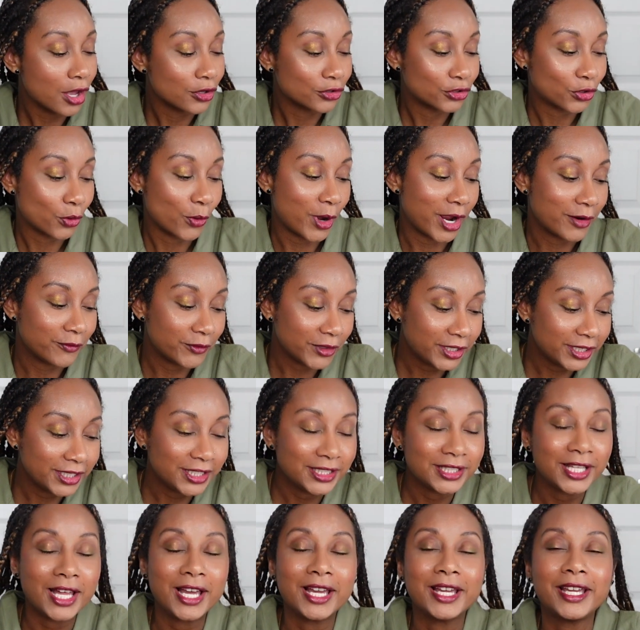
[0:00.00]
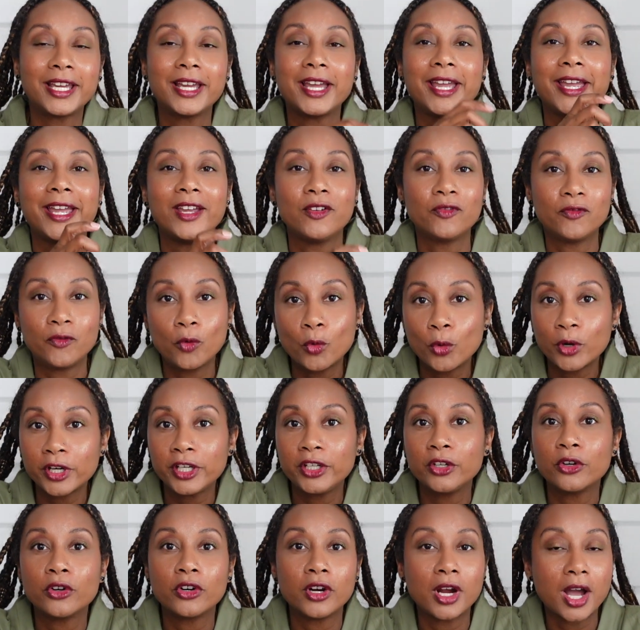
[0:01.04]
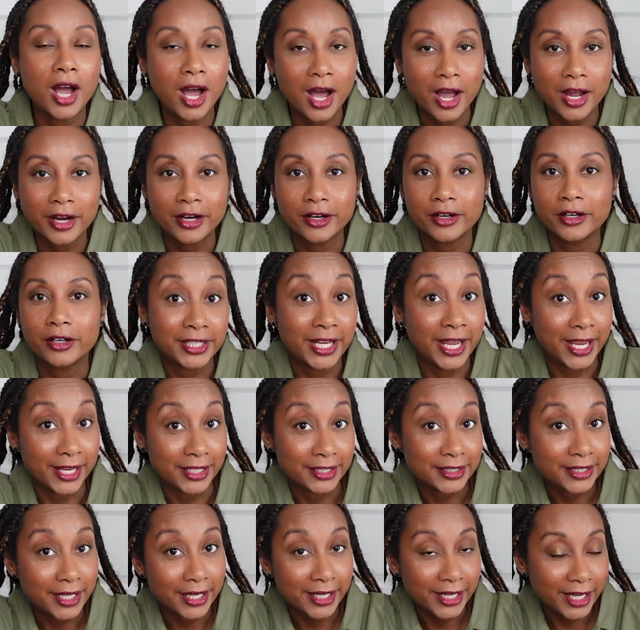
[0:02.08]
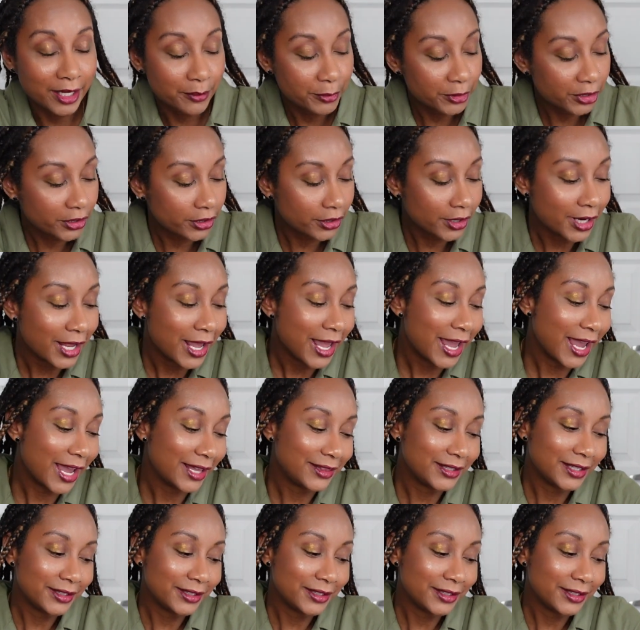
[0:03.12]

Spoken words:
So I really like a 40 or higher case diameter. And